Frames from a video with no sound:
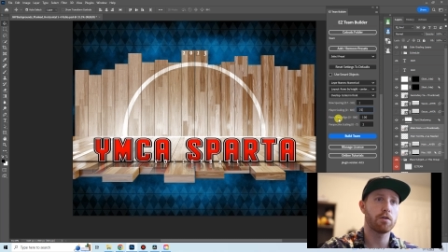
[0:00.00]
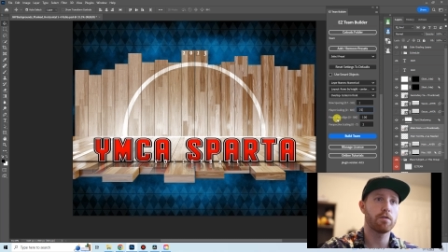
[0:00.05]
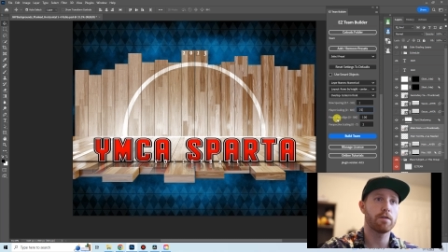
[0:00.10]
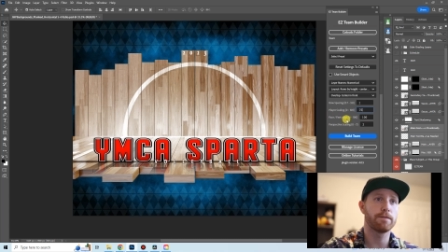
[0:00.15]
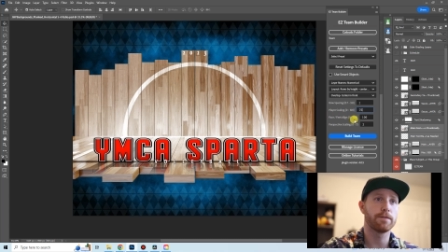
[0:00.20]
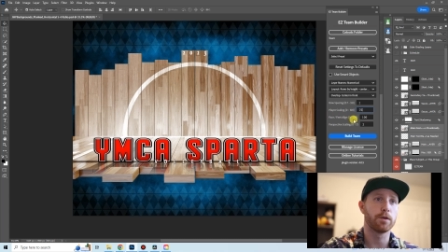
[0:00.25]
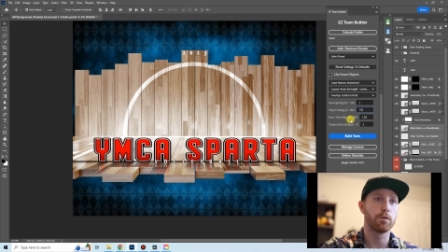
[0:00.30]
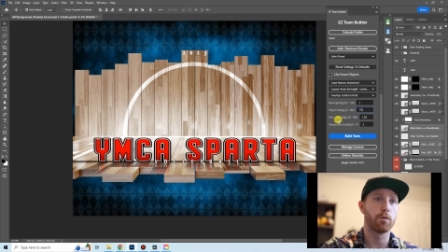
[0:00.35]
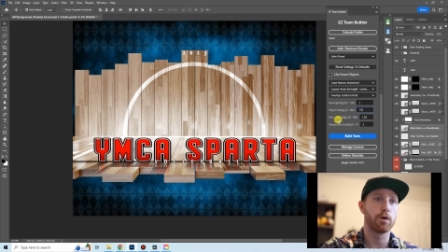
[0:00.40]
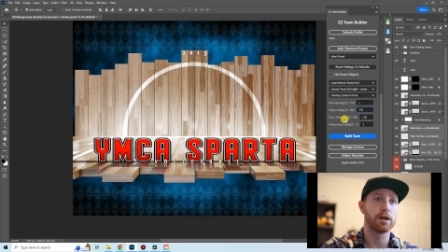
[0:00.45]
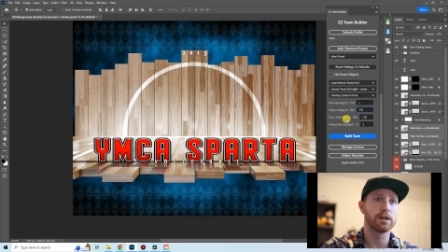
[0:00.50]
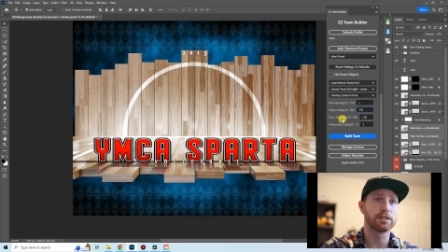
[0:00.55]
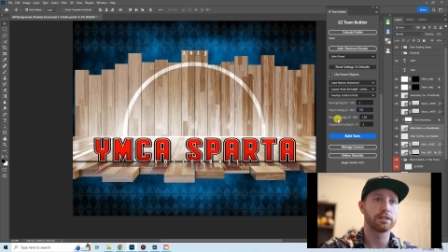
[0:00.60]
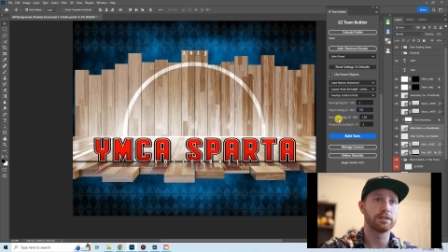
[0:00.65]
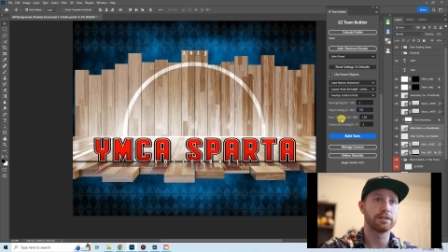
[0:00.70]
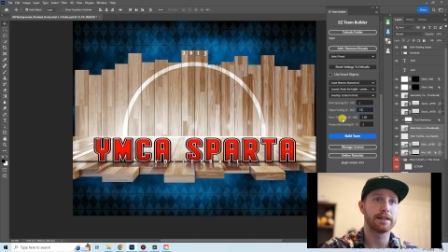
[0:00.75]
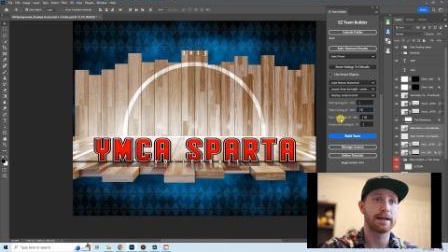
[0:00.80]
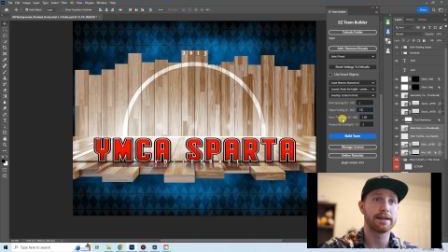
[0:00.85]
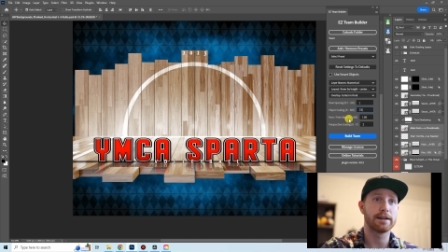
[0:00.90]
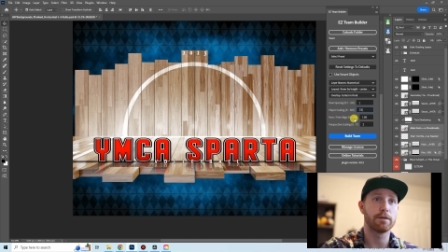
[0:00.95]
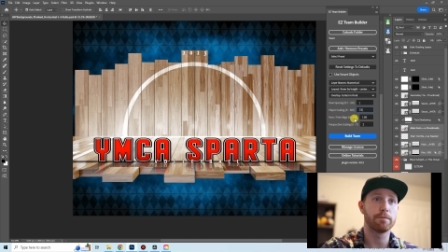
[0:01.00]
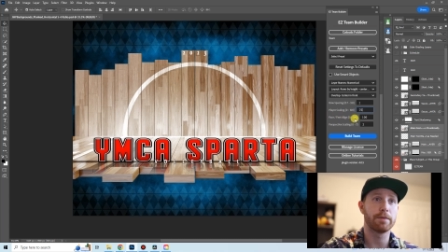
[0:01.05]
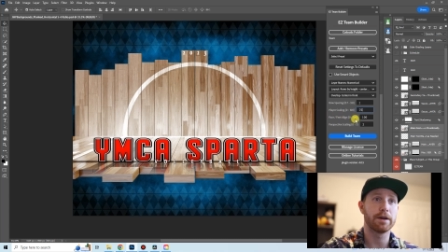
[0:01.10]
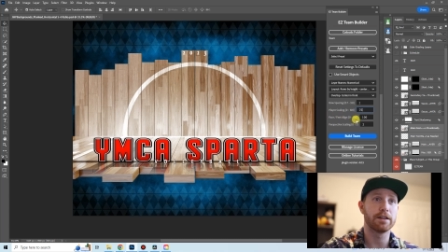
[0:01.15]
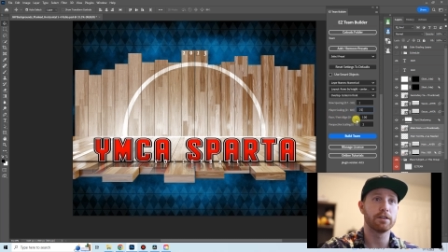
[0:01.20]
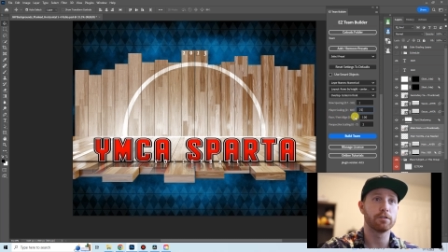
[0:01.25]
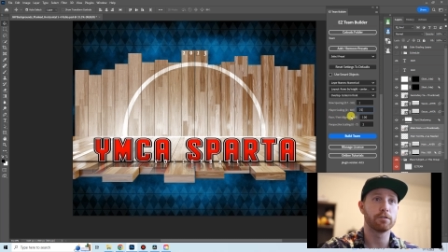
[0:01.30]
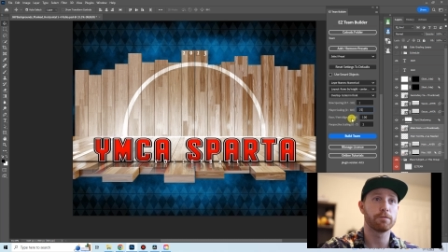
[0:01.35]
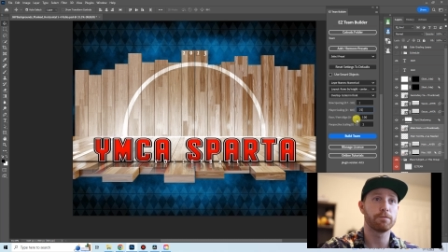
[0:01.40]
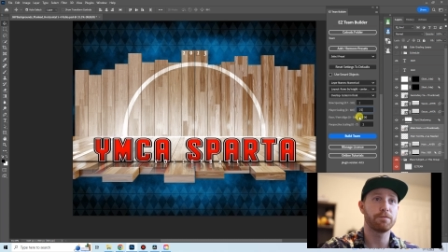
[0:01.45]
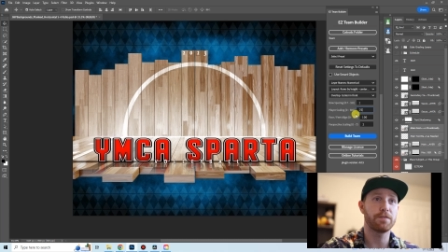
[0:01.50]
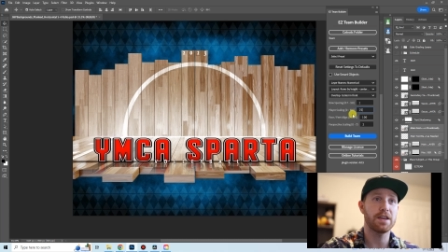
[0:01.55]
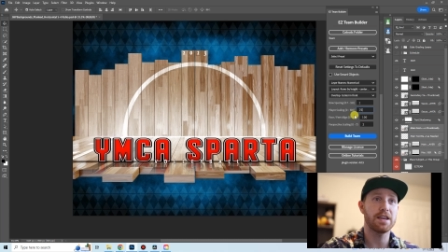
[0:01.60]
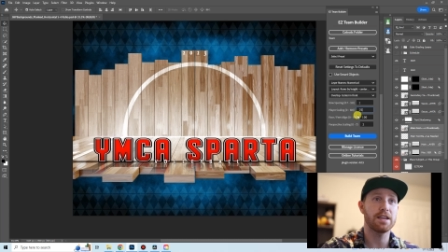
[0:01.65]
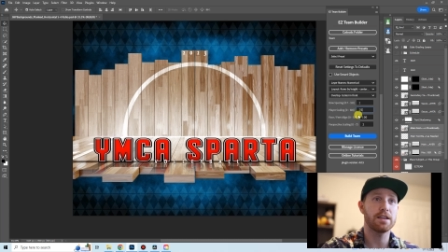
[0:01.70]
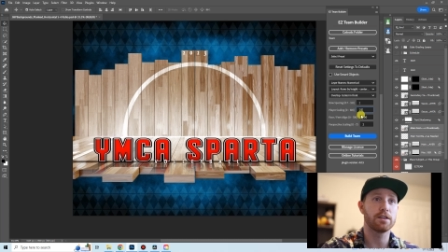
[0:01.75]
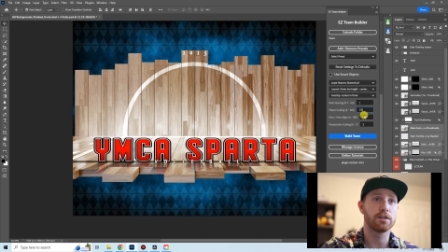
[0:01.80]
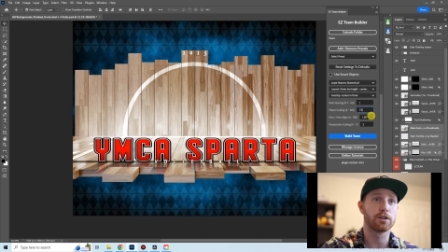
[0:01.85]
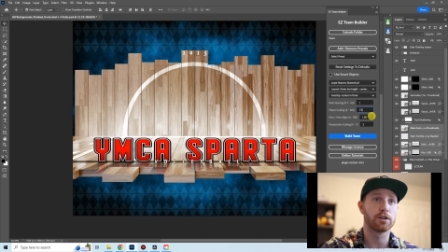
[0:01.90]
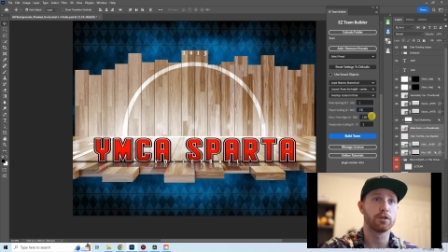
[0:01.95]
If you want it to line up by their
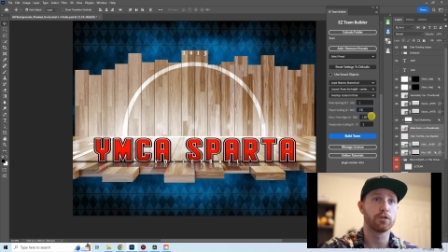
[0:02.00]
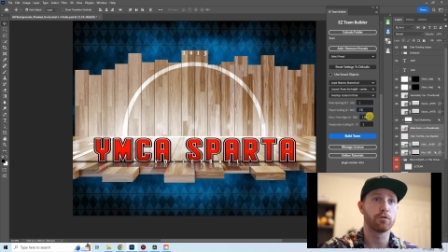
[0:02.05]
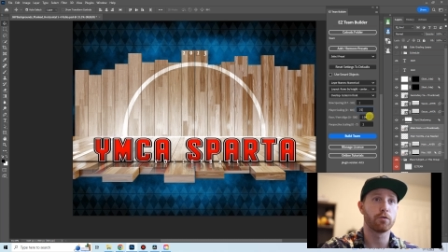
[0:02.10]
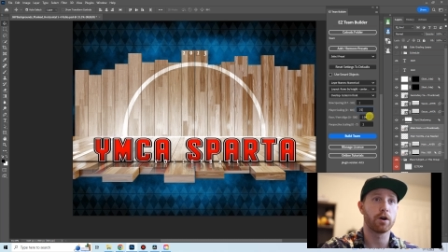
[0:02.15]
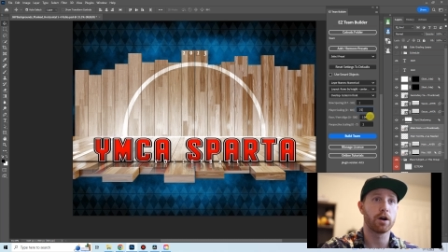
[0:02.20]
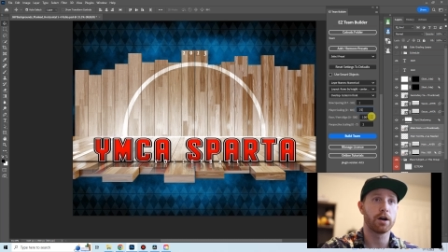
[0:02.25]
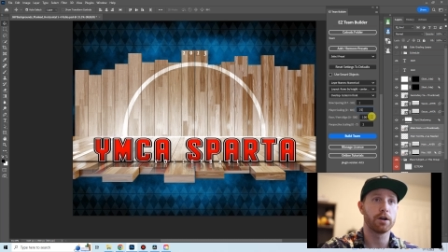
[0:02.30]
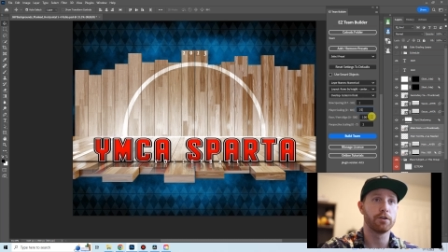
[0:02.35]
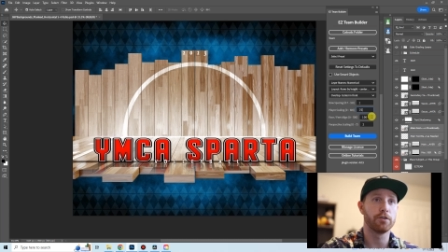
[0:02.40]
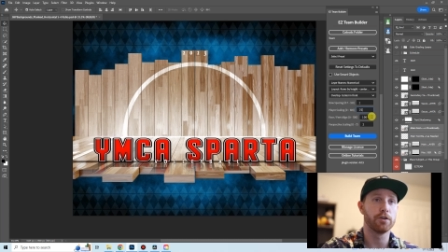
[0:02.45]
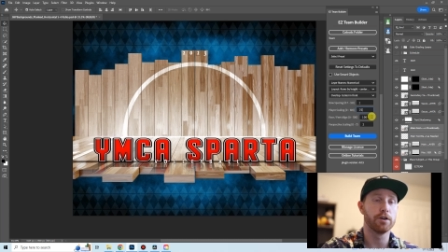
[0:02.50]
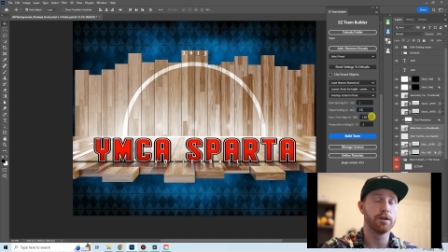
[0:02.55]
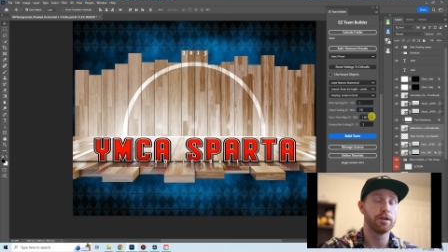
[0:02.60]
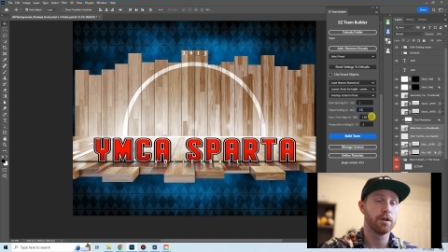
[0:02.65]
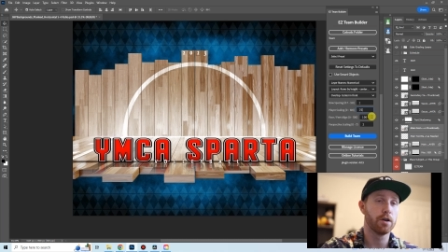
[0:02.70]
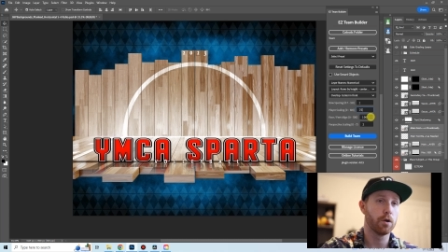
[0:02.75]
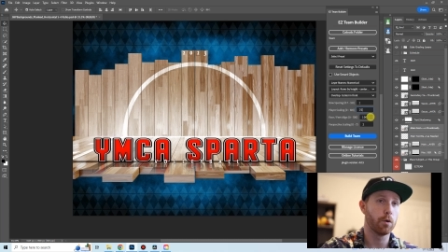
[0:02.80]
feet, you're going to do 100.